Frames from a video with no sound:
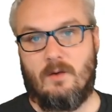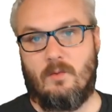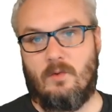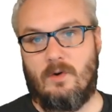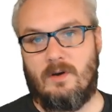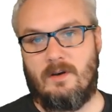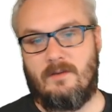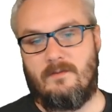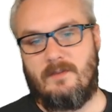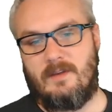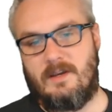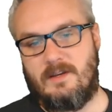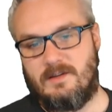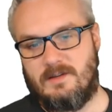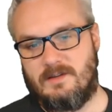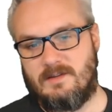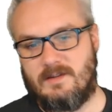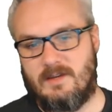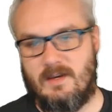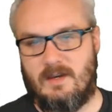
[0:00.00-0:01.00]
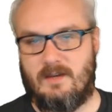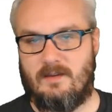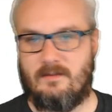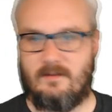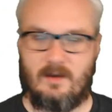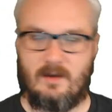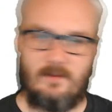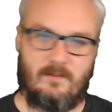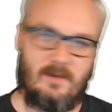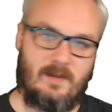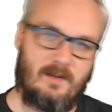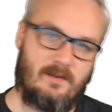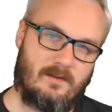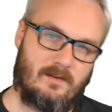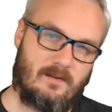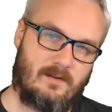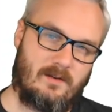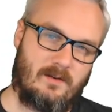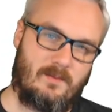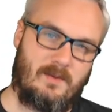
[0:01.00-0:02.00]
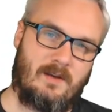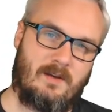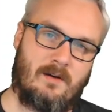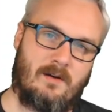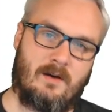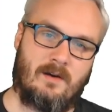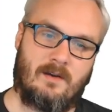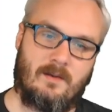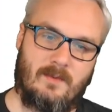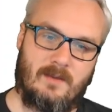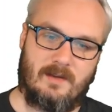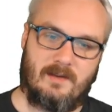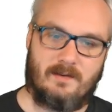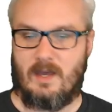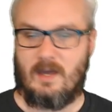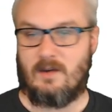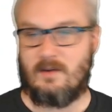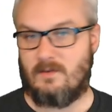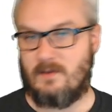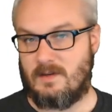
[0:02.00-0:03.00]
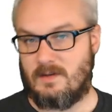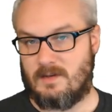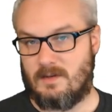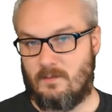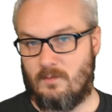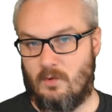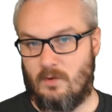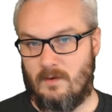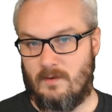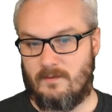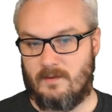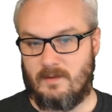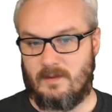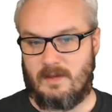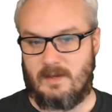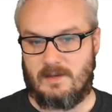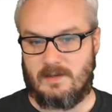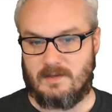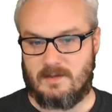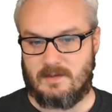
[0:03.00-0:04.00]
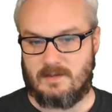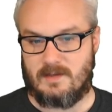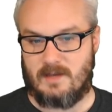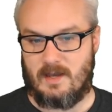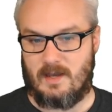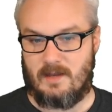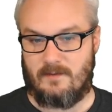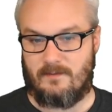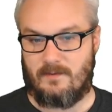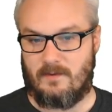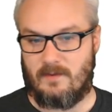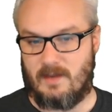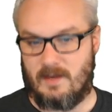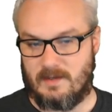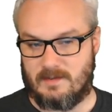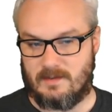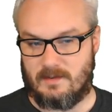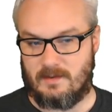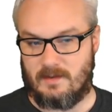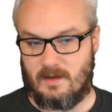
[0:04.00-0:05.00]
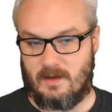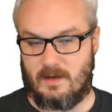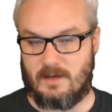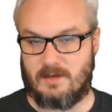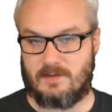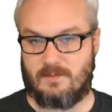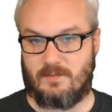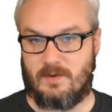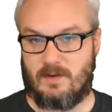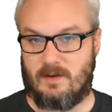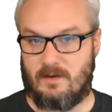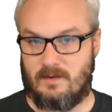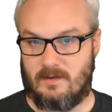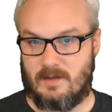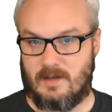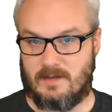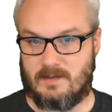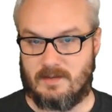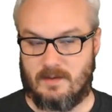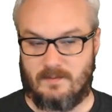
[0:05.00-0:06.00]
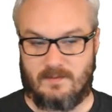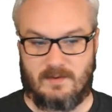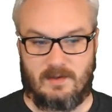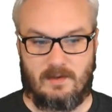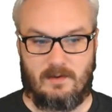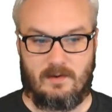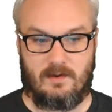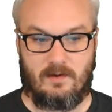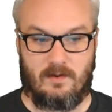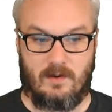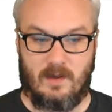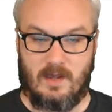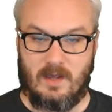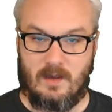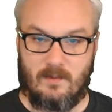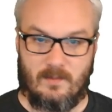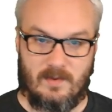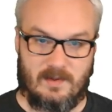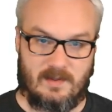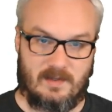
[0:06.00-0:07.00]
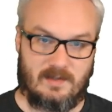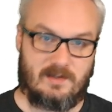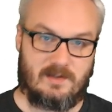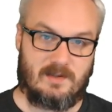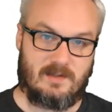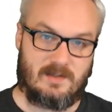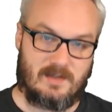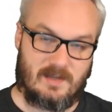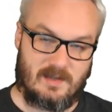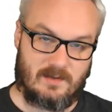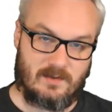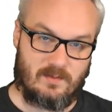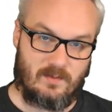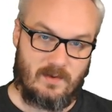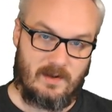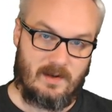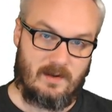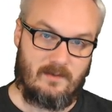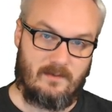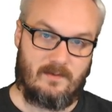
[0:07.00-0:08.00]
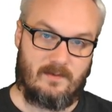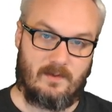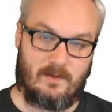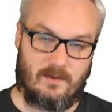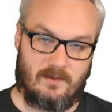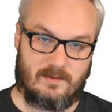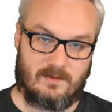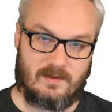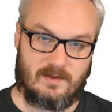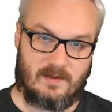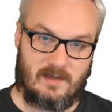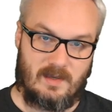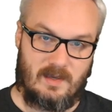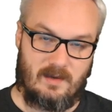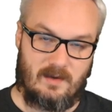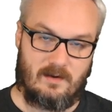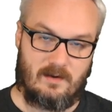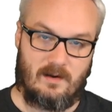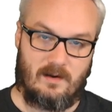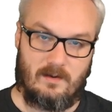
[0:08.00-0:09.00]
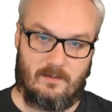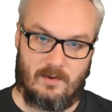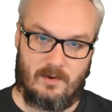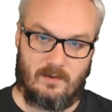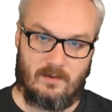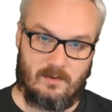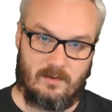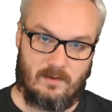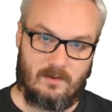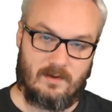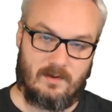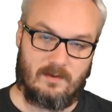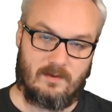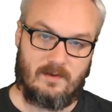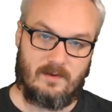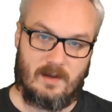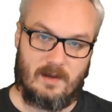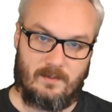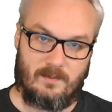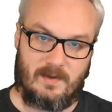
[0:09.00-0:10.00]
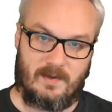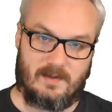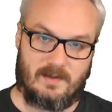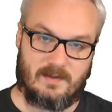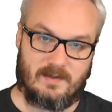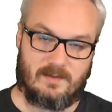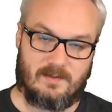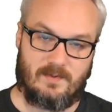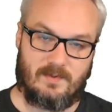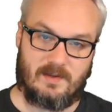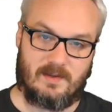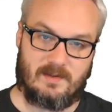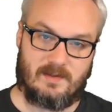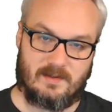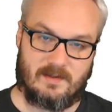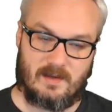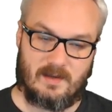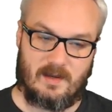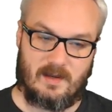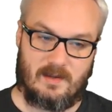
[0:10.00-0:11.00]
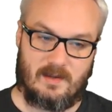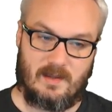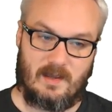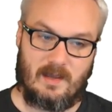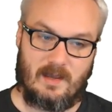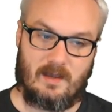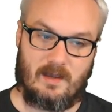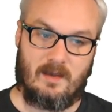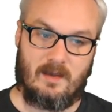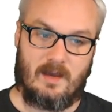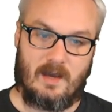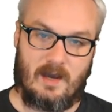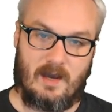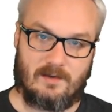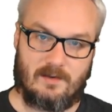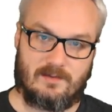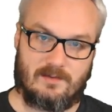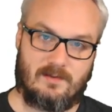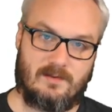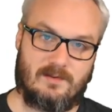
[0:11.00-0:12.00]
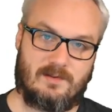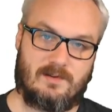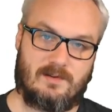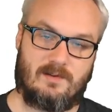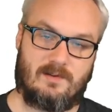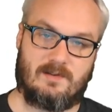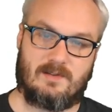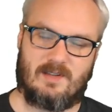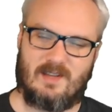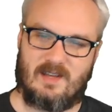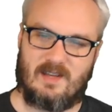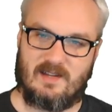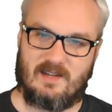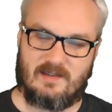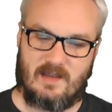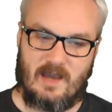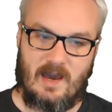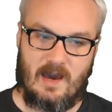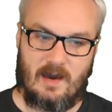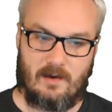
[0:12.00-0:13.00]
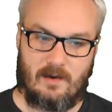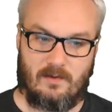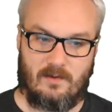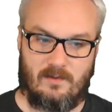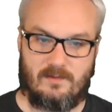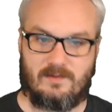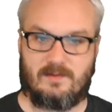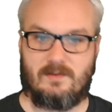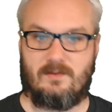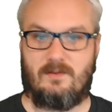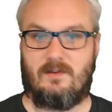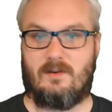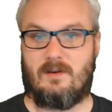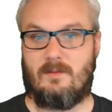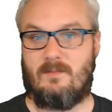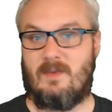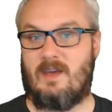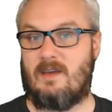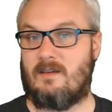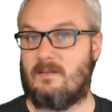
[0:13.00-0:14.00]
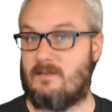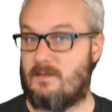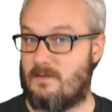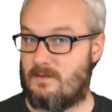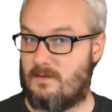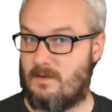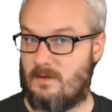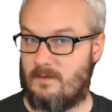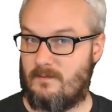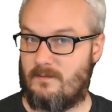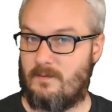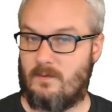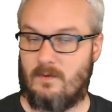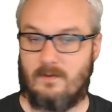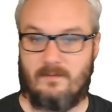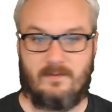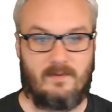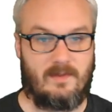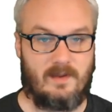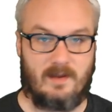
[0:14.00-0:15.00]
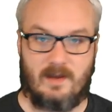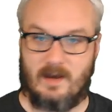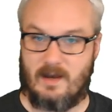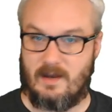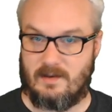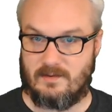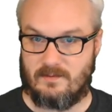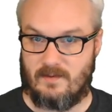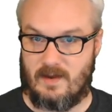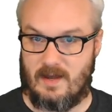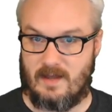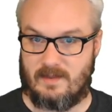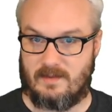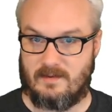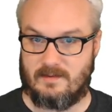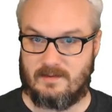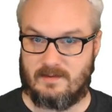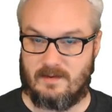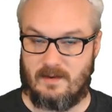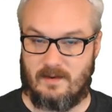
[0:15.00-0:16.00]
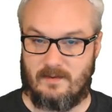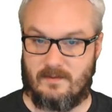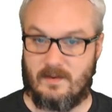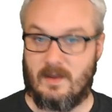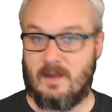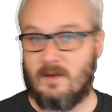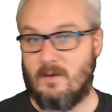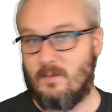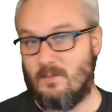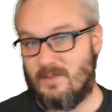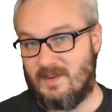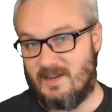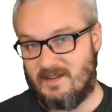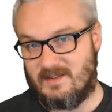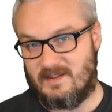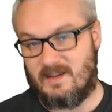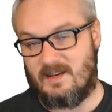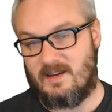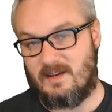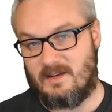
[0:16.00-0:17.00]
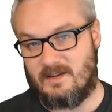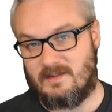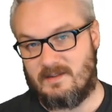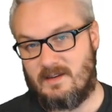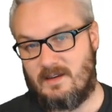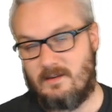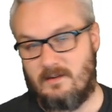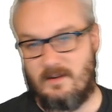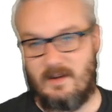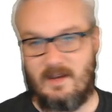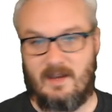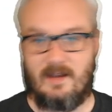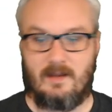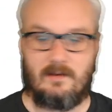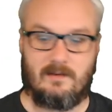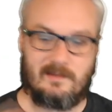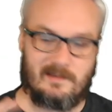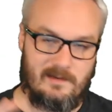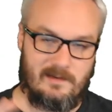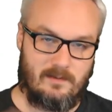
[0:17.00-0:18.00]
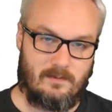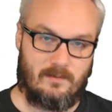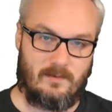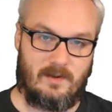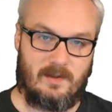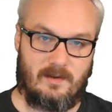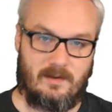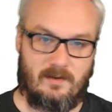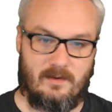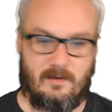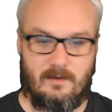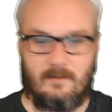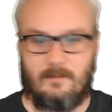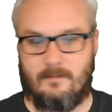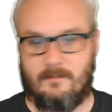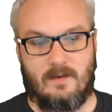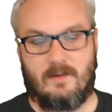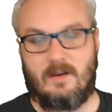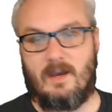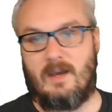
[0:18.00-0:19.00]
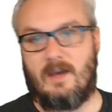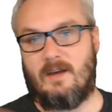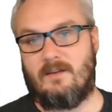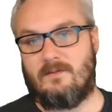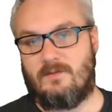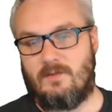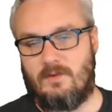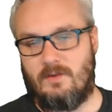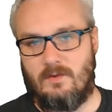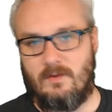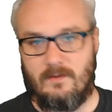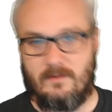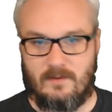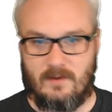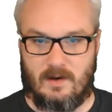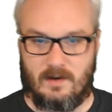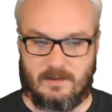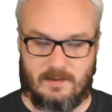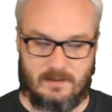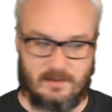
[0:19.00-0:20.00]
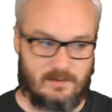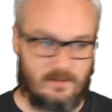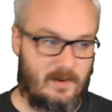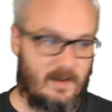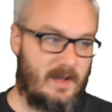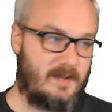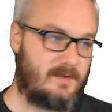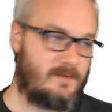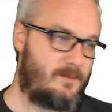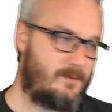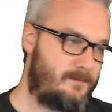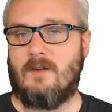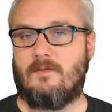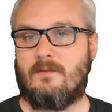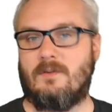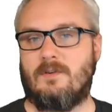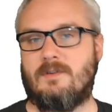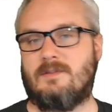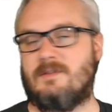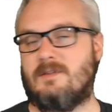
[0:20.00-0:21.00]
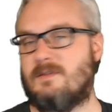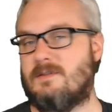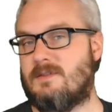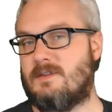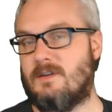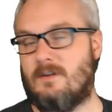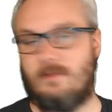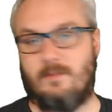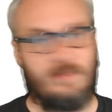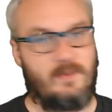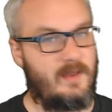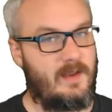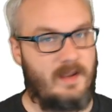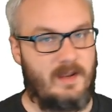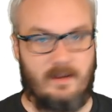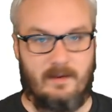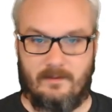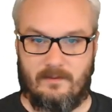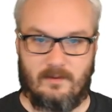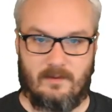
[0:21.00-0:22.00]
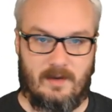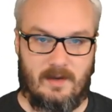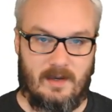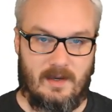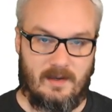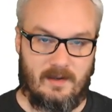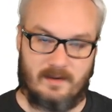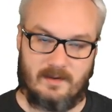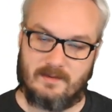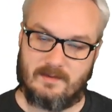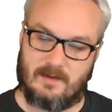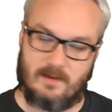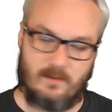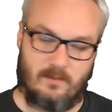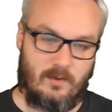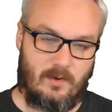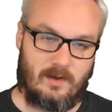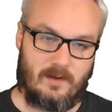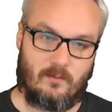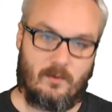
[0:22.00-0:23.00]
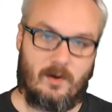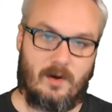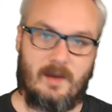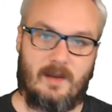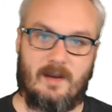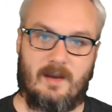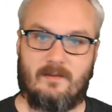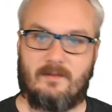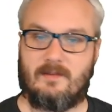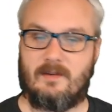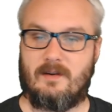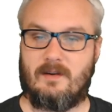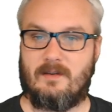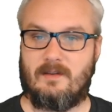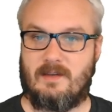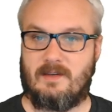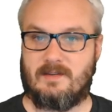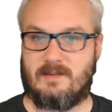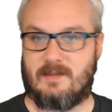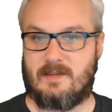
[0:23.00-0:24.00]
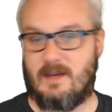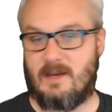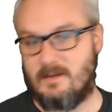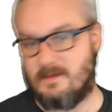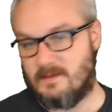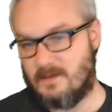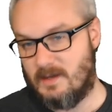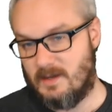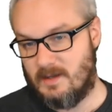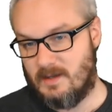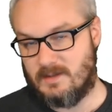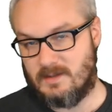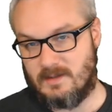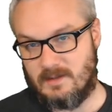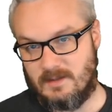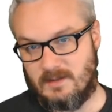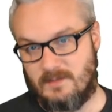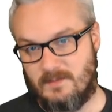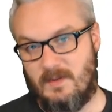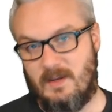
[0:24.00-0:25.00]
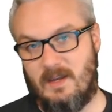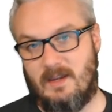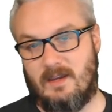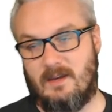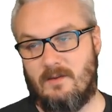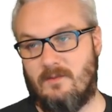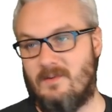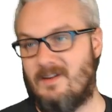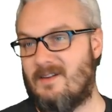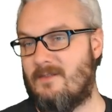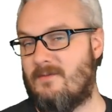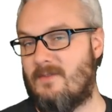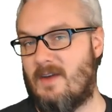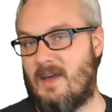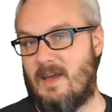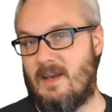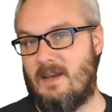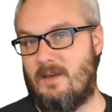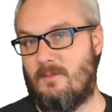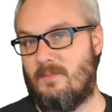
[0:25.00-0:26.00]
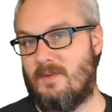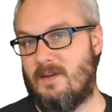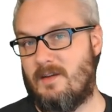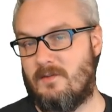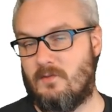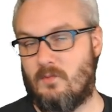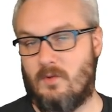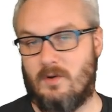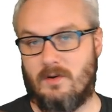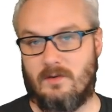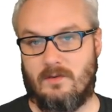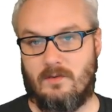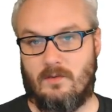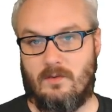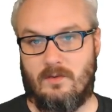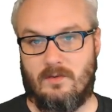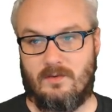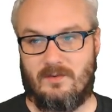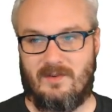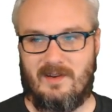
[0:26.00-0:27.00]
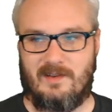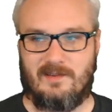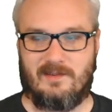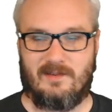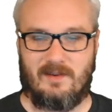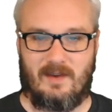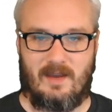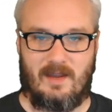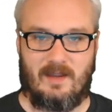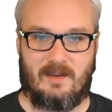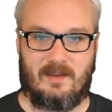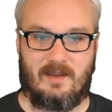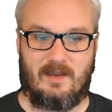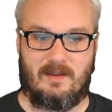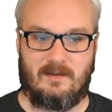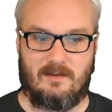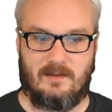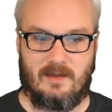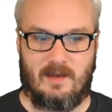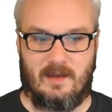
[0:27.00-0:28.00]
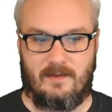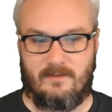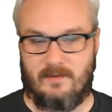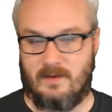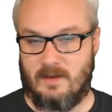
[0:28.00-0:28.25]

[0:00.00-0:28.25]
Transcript: 1 of Legion's End. I mean, there could be an argument of increasing more of the Legion's End for less of the Hushbringer. That's up to you. But this just gets rid of those key combo low to the ground pieces. Plus, it's kind of like extra insurance against aggro, so you can make it to turn 4 for the Kaya's Wrath and stuff. Plus, getting to see their hand, really good. And 2 of Noxious Grasp. Of course, there's still plenty of green and somewhat white out there these days. Instant speed, get rid of any planeswalker or creature and gain a life.